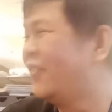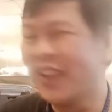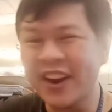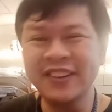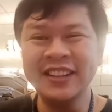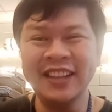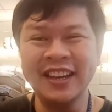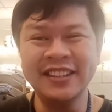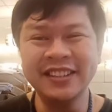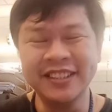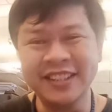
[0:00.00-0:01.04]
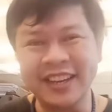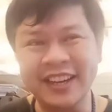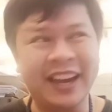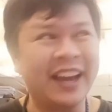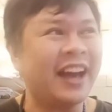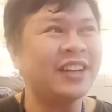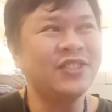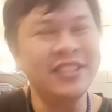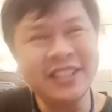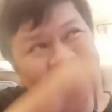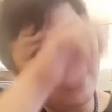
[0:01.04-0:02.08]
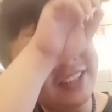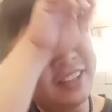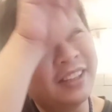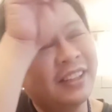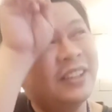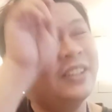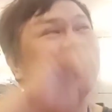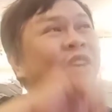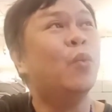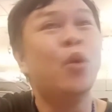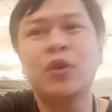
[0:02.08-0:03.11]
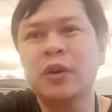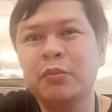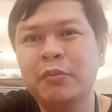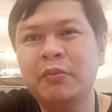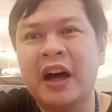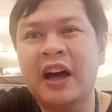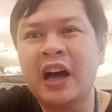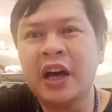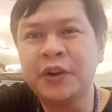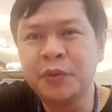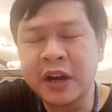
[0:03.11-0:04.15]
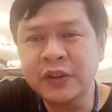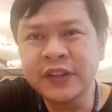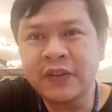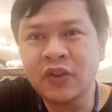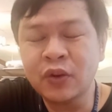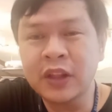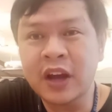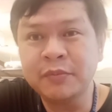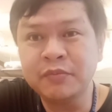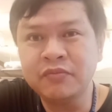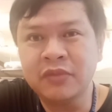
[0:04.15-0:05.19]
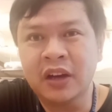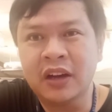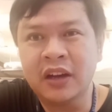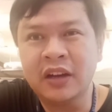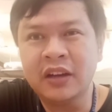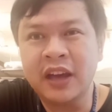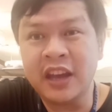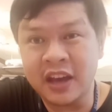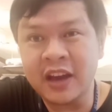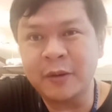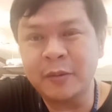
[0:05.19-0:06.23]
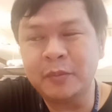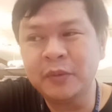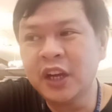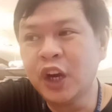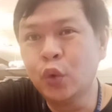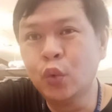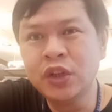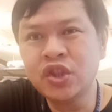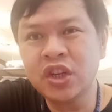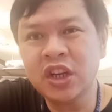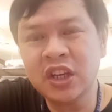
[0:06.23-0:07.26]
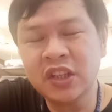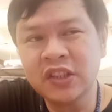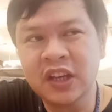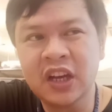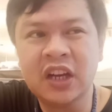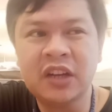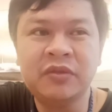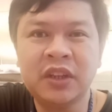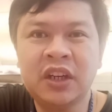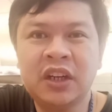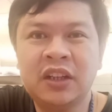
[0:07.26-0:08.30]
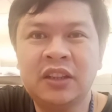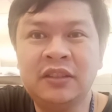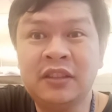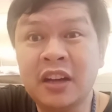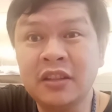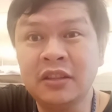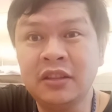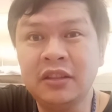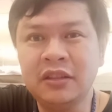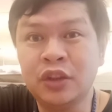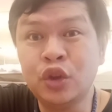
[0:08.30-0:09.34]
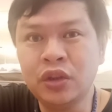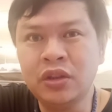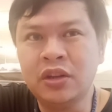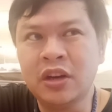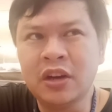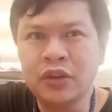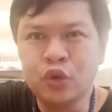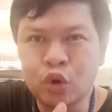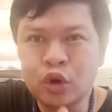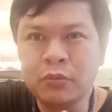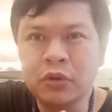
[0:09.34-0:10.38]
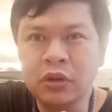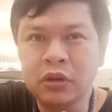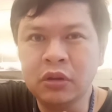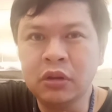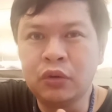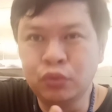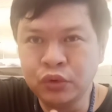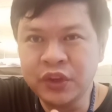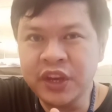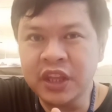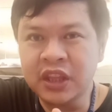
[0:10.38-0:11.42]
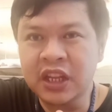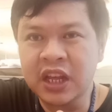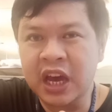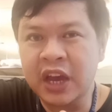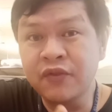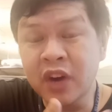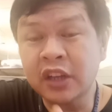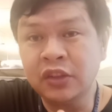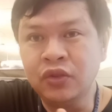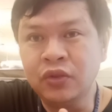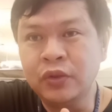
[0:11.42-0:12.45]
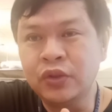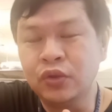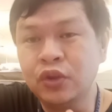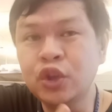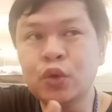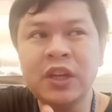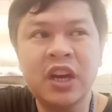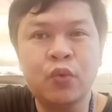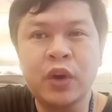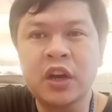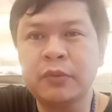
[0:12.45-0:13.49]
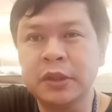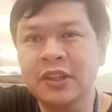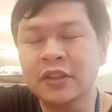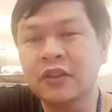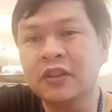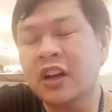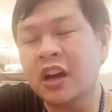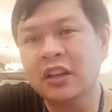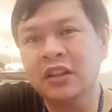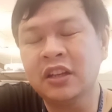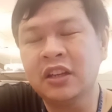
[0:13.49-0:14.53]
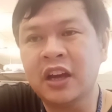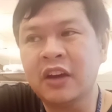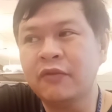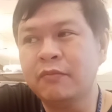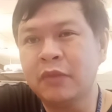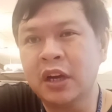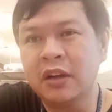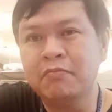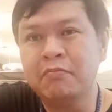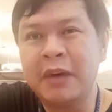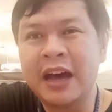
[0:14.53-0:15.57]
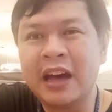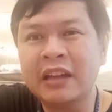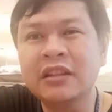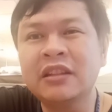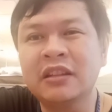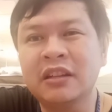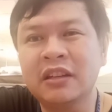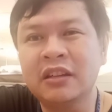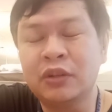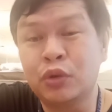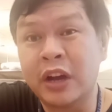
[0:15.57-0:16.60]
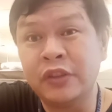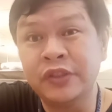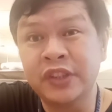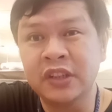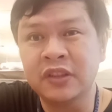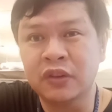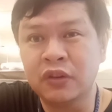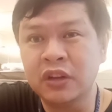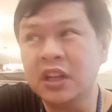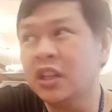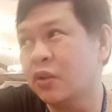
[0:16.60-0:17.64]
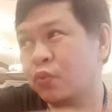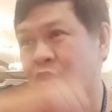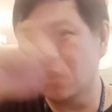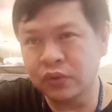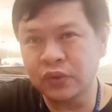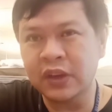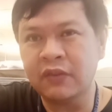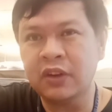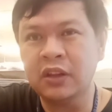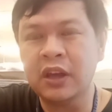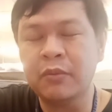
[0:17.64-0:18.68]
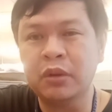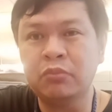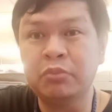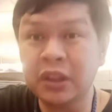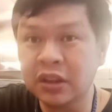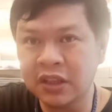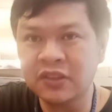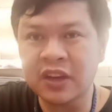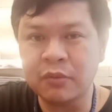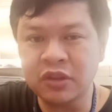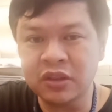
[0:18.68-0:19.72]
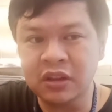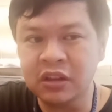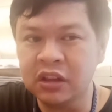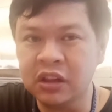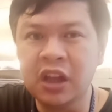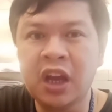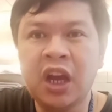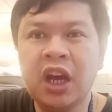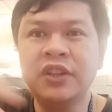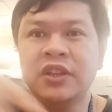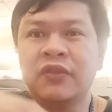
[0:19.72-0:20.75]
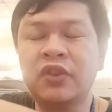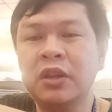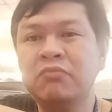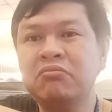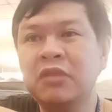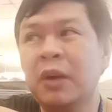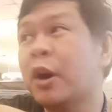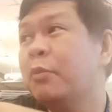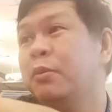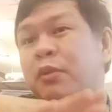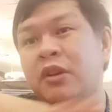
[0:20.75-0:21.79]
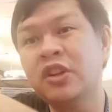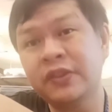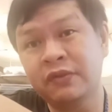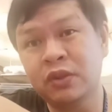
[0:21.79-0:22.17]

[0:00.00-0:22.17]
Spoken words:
very late in the day. I actually woke up at around 7 o'clock a.m. which is not the normal routine that I've gotten used to. Usually I wake up at 6 o'clock and then have my bath around 6:30, then we go to 7:11, but this time it's a little different, probably because of